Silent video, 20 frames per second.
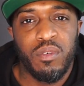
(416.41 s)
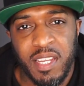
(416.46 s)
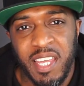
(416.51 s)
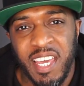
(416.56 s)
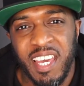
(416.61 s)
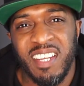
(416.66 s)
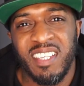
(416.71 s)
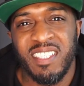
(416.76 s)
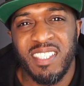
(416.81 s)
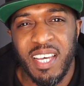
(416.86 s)
You'd
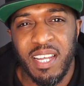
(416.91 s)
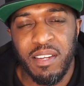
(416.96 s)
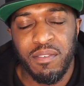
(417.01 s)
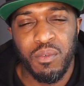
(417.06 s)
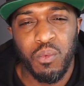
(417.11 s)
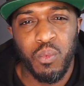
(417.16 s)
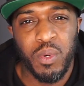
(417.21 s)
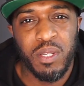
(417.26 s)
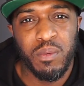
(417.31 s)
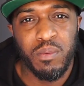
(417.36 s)
hear the sound of
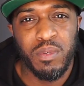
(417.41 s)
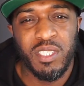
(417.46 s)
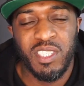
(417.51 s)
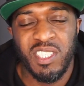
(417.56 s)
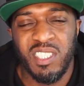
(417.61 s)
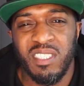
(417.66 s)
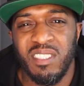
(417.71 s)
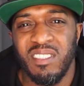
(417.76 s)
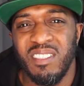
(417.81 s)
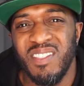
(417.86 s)
the wind, which
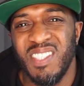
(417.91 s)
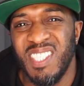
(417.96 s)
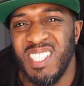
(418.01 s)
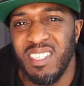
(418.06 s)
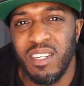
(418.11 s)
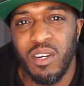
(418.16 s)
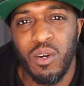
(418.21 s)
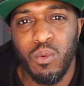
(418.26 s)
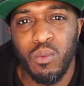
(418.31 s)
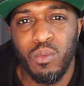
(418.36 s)

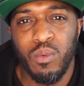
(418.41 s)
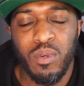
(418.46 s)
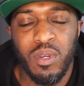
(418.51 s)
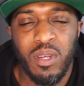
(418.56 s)
isn't cool.